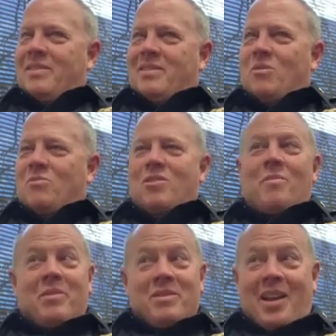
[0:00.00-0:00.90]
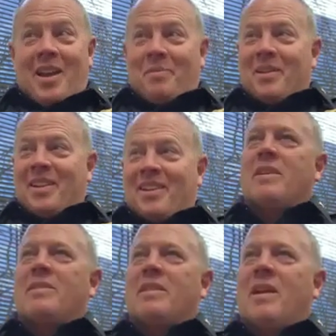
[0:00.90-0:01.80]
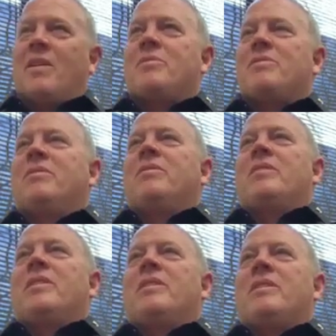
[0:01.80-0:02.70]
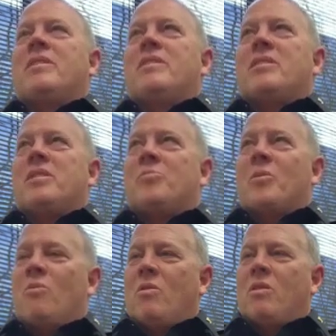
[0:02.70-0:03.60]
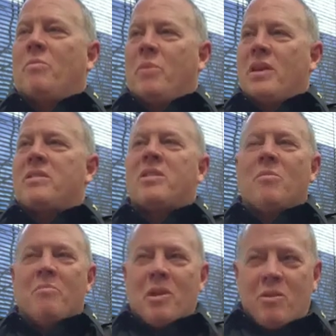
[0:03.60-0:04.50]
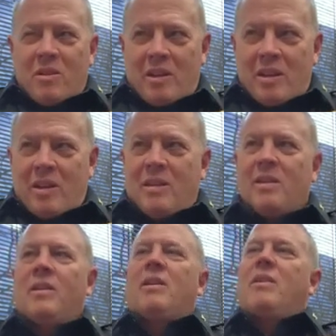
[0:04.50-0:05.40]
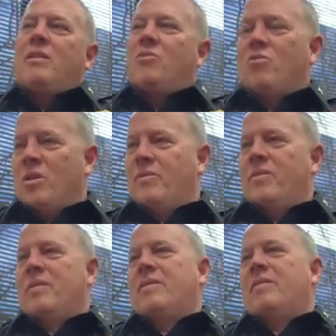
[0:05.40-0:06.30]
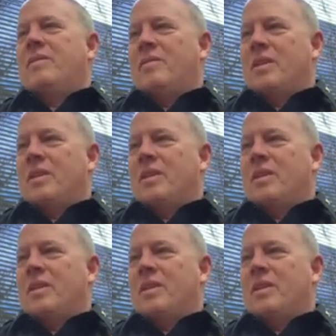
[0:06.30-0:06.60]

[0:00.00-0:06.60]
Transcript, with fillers: so something's happening. It's an absolutely it's it's been one of the best community driven mm -hmm.